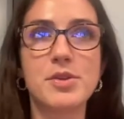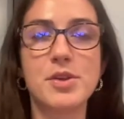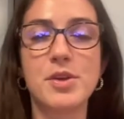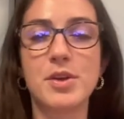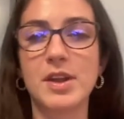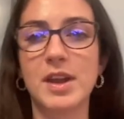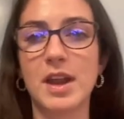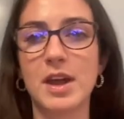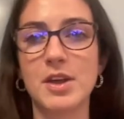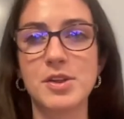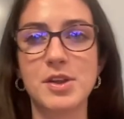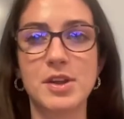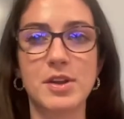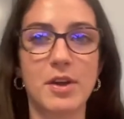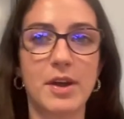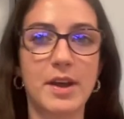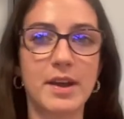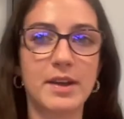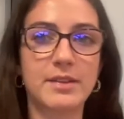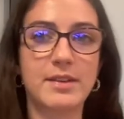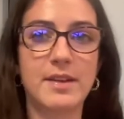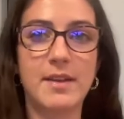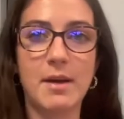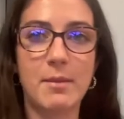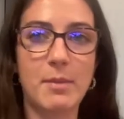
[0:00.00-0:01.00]
You can actually like
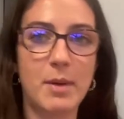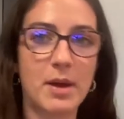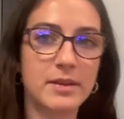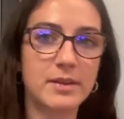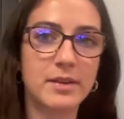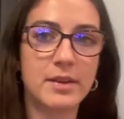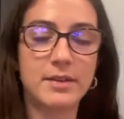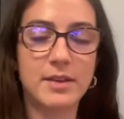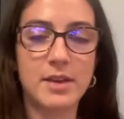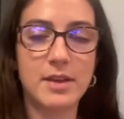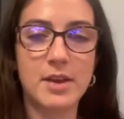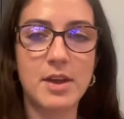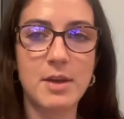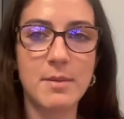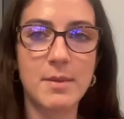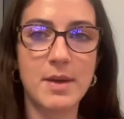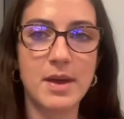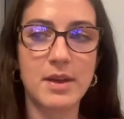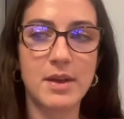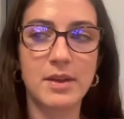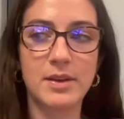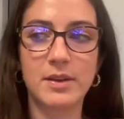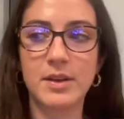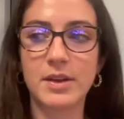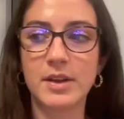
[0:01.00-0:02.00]
see that person as a
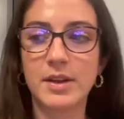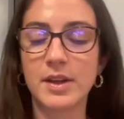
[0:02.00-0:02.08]
human.